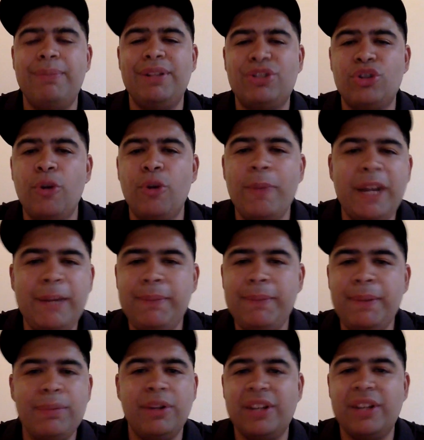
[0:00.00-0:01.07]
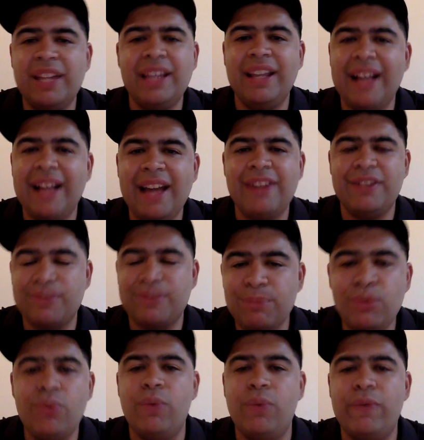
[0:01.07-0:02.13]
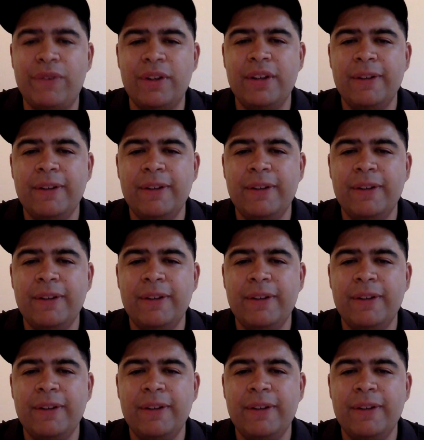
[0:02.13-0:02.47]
but so many people are kicking out of this move.